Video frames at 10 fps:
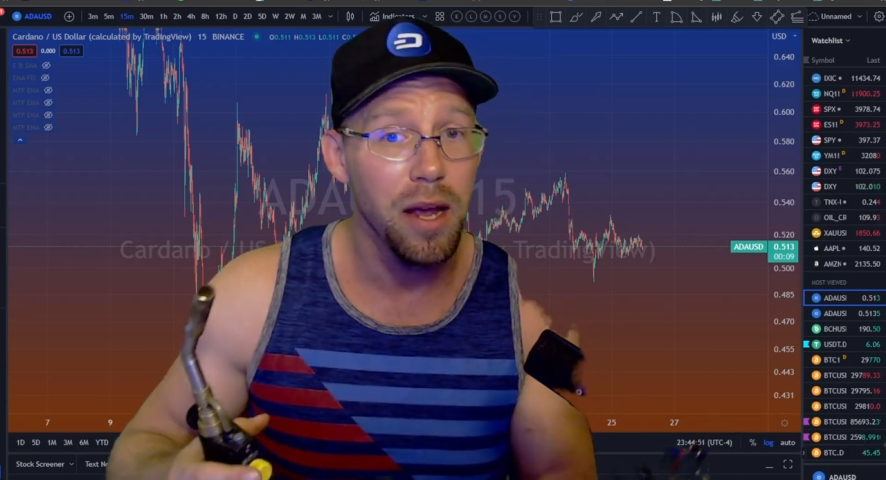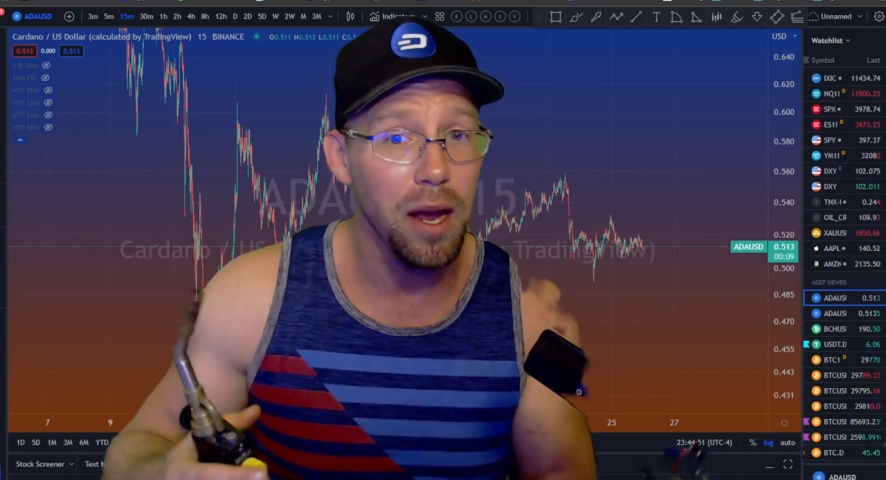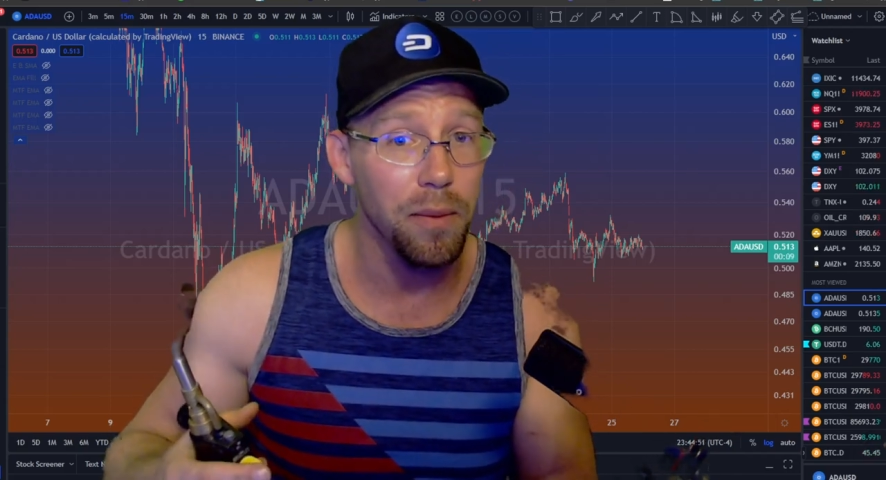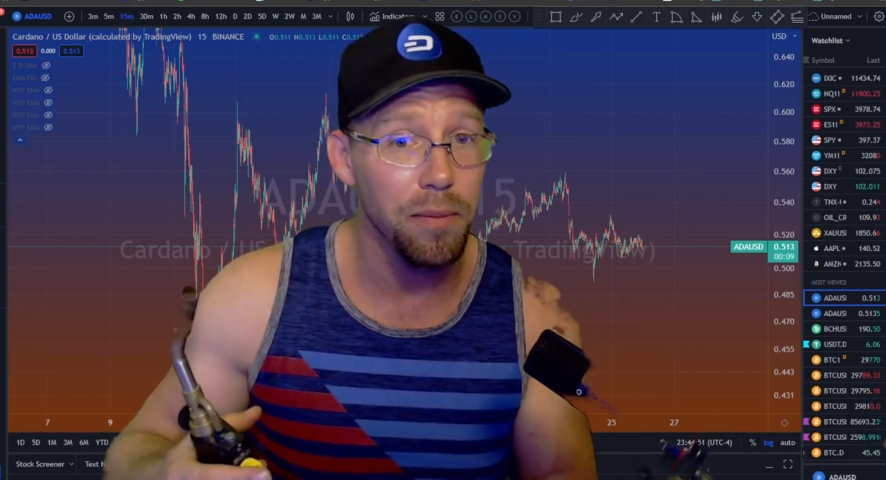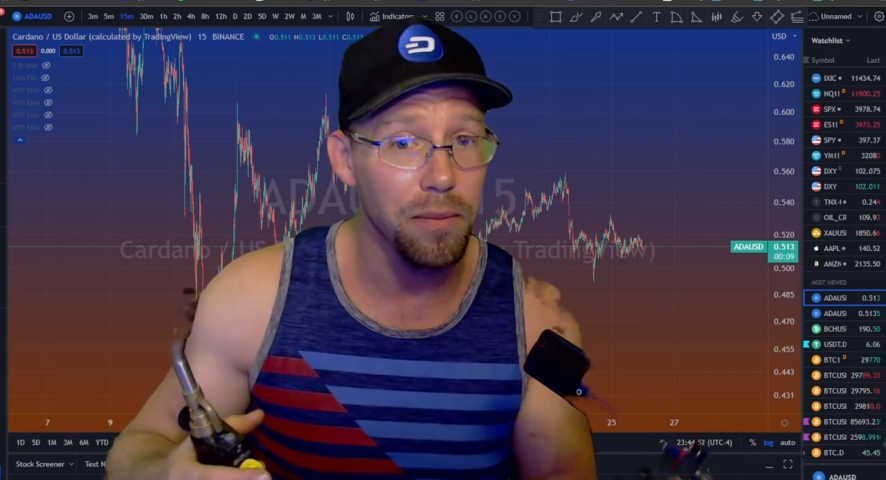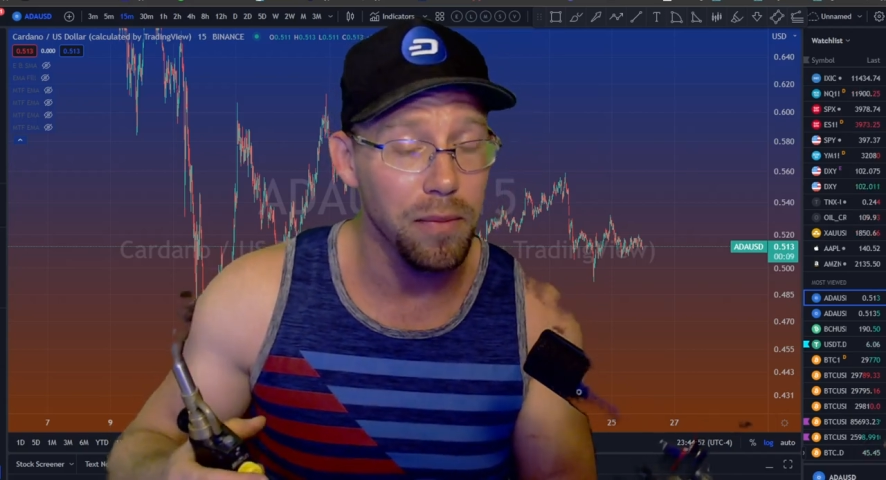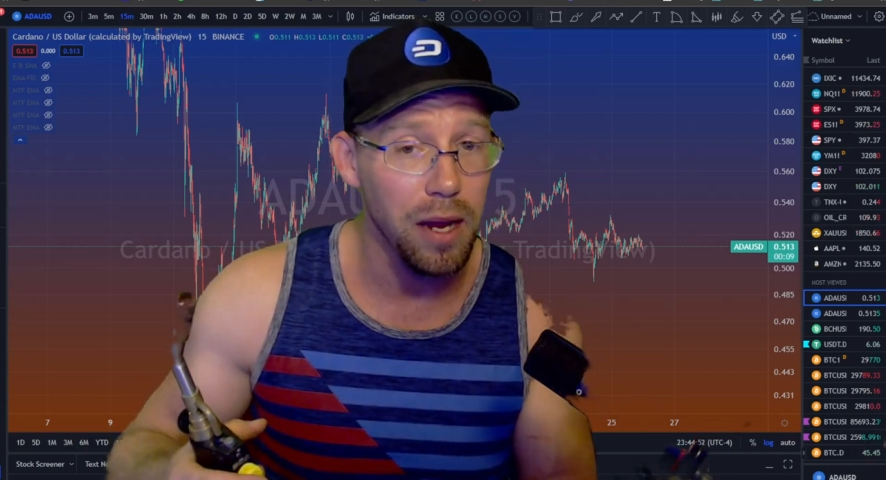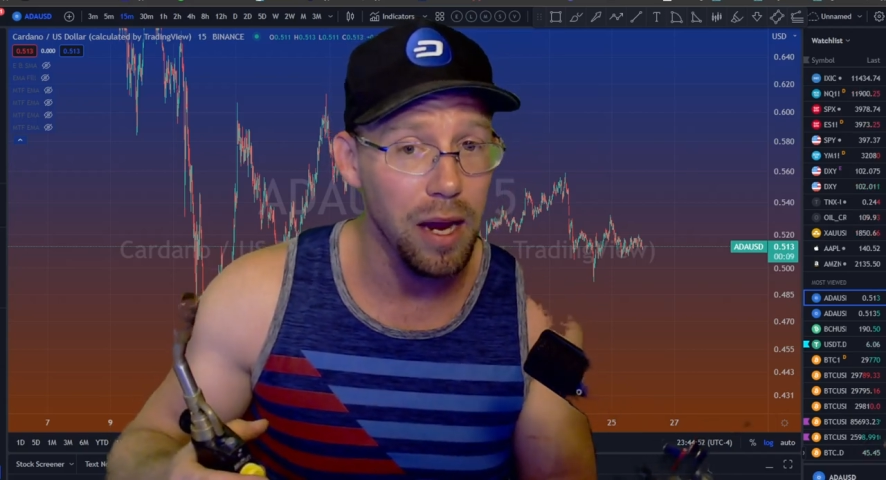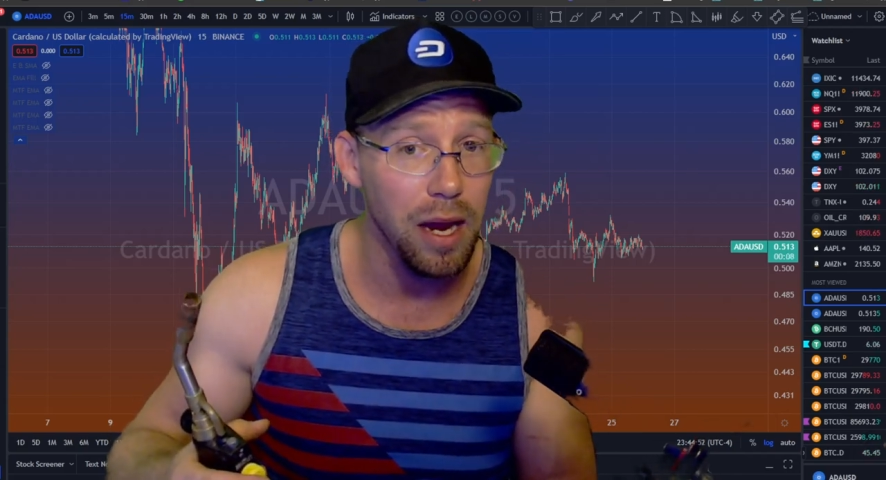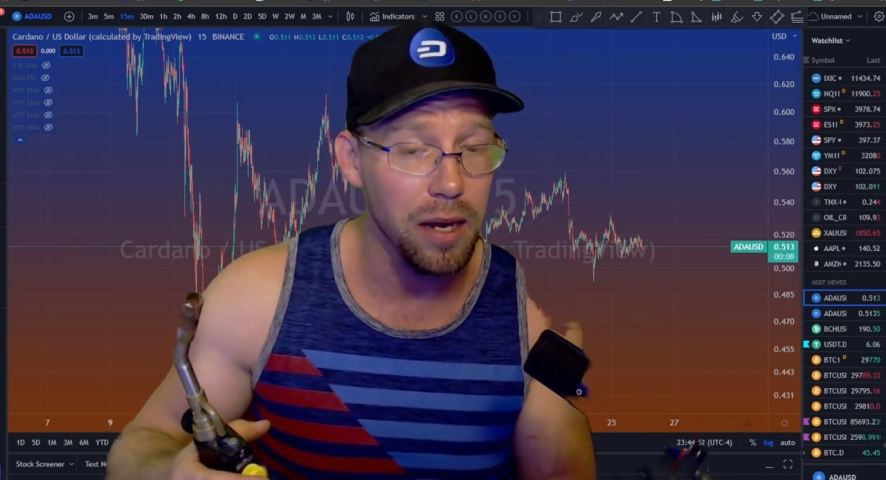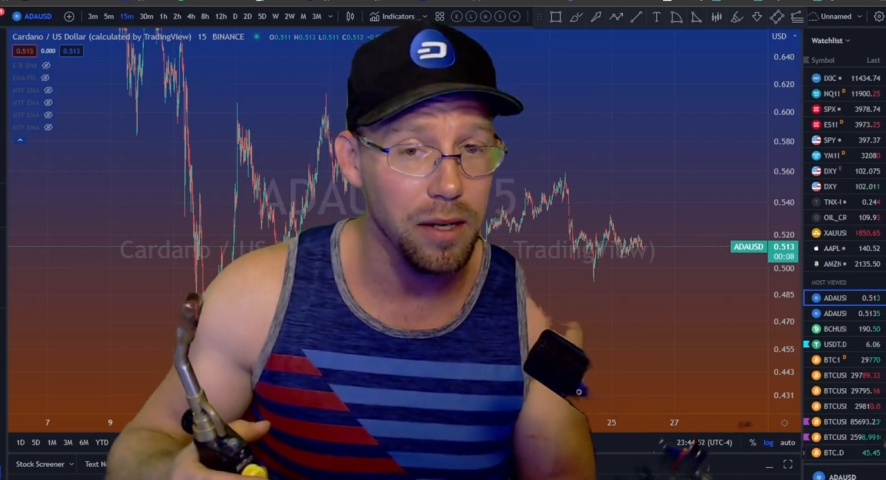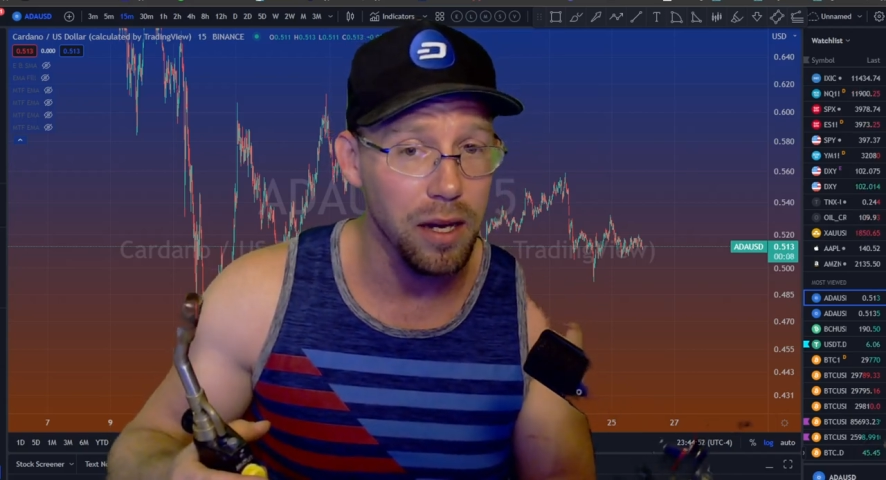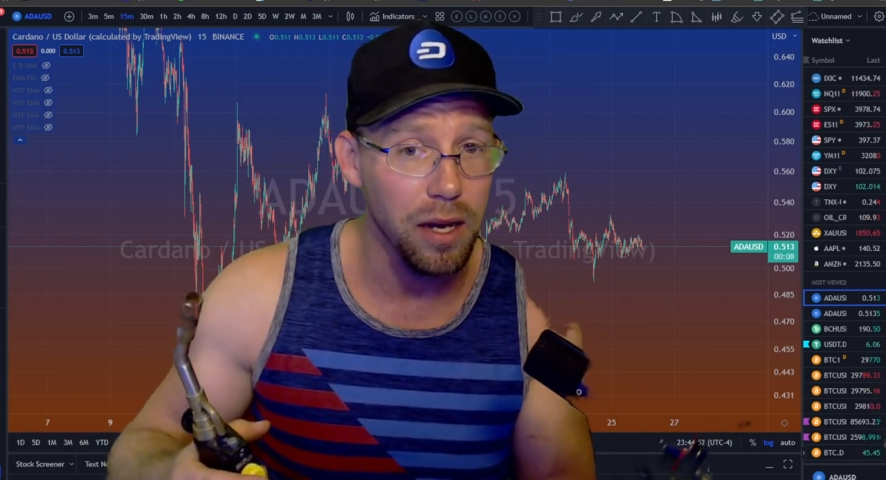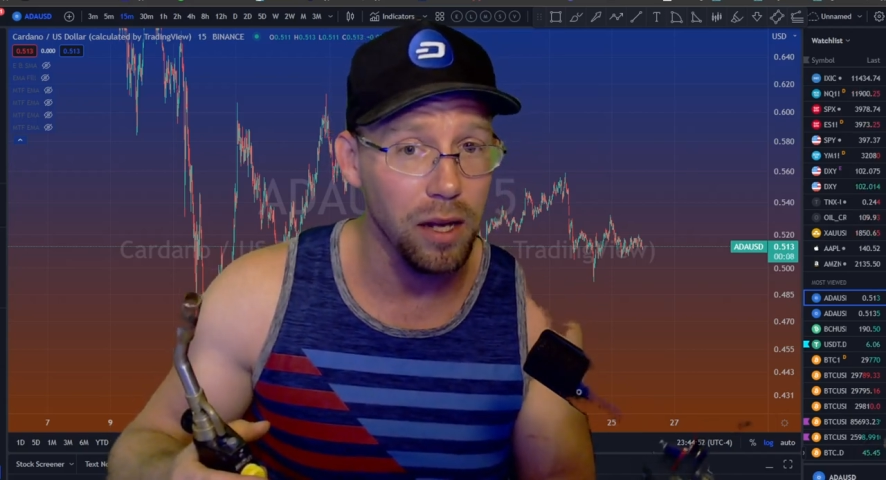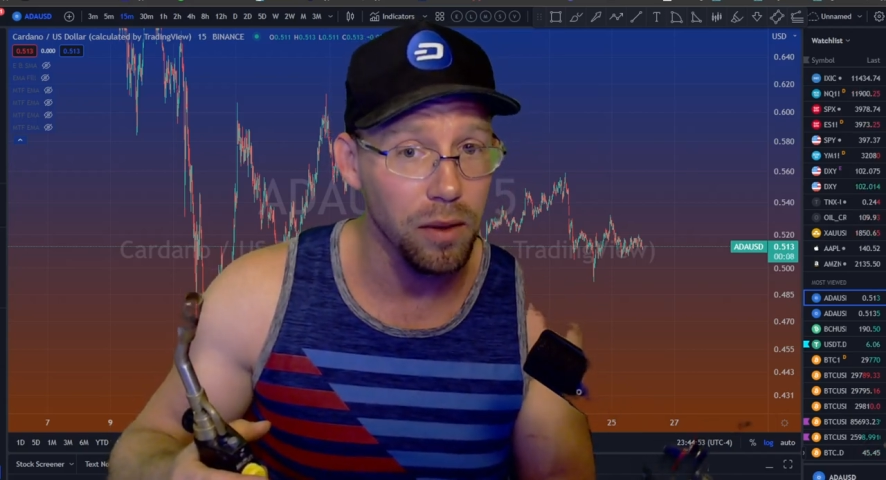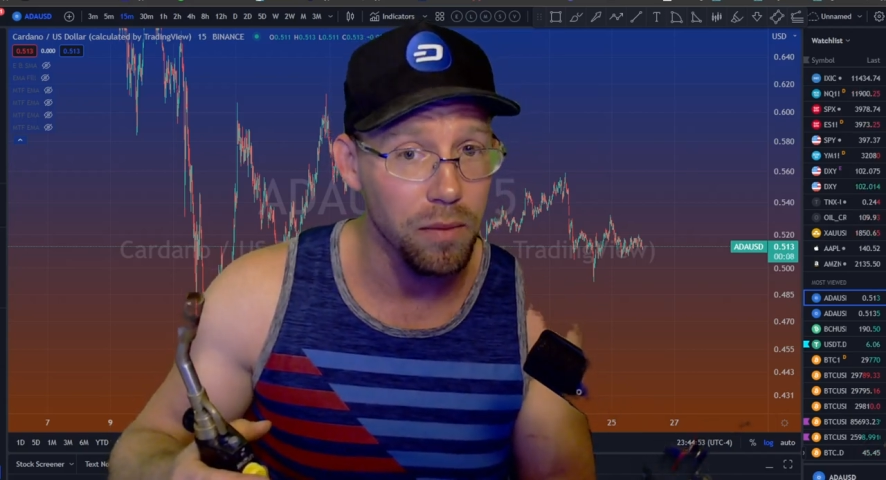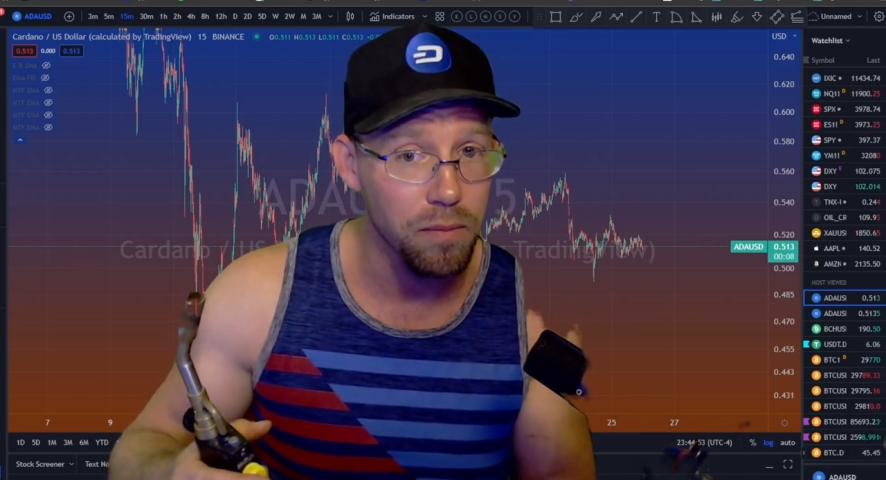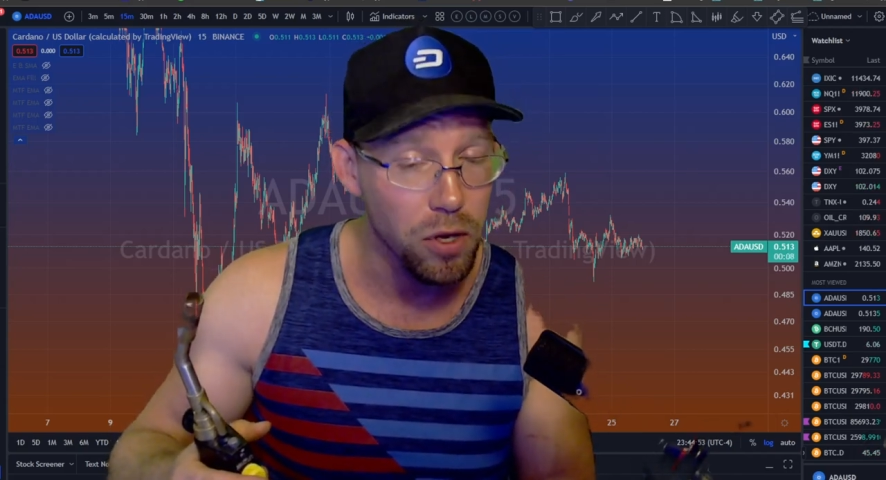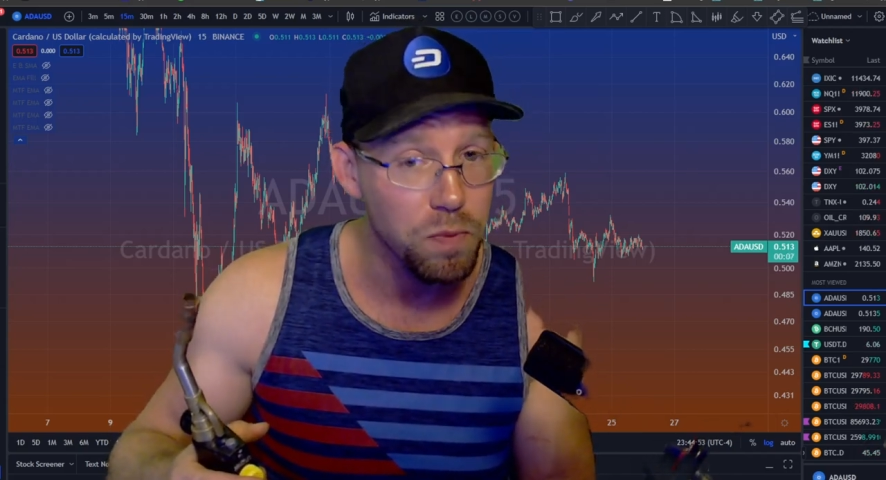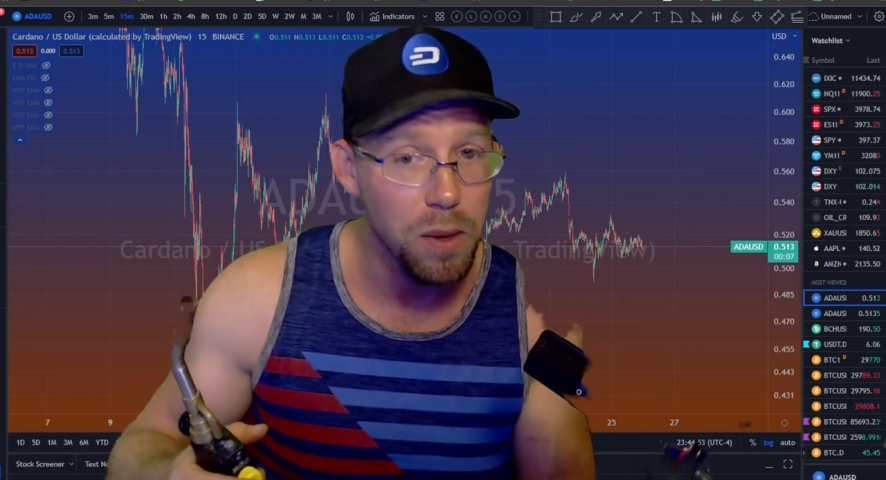And
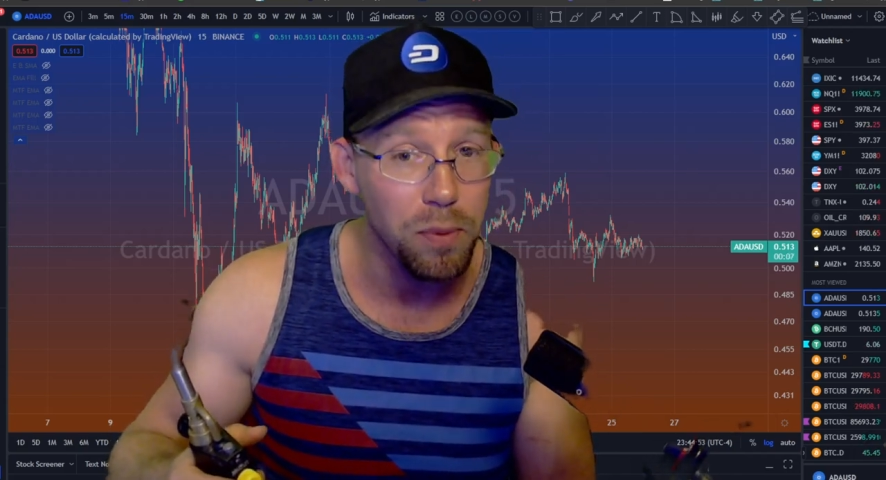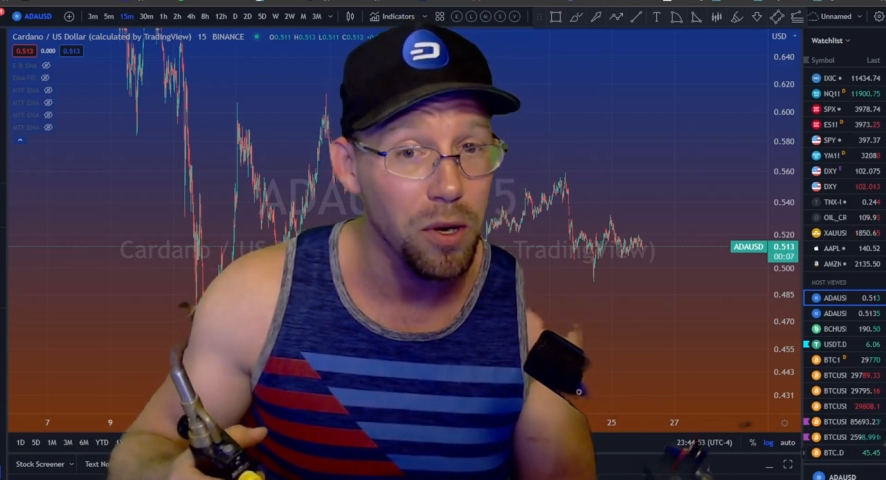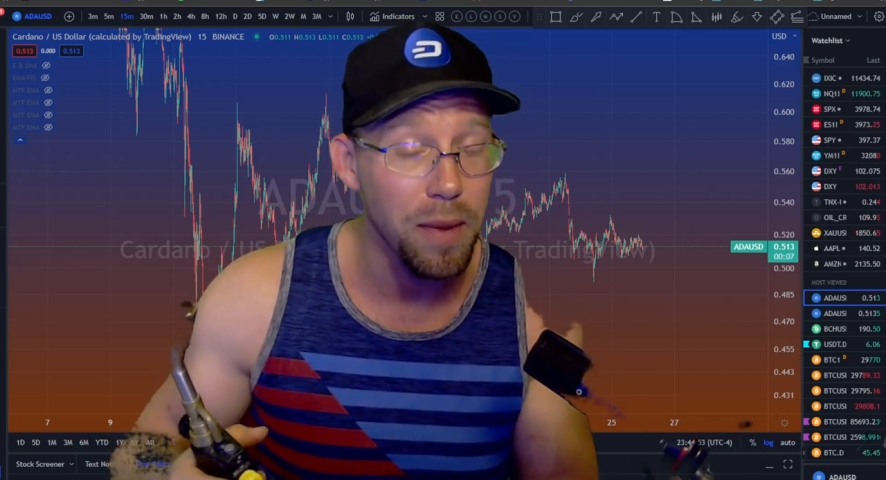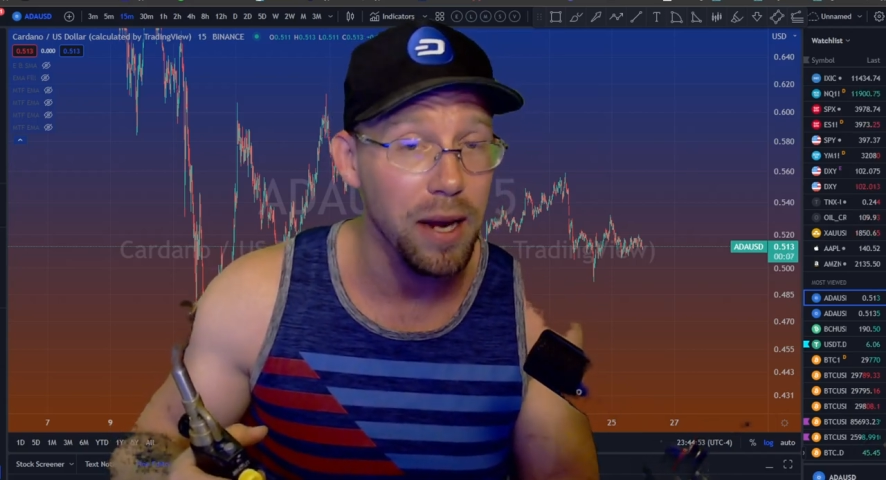most people don't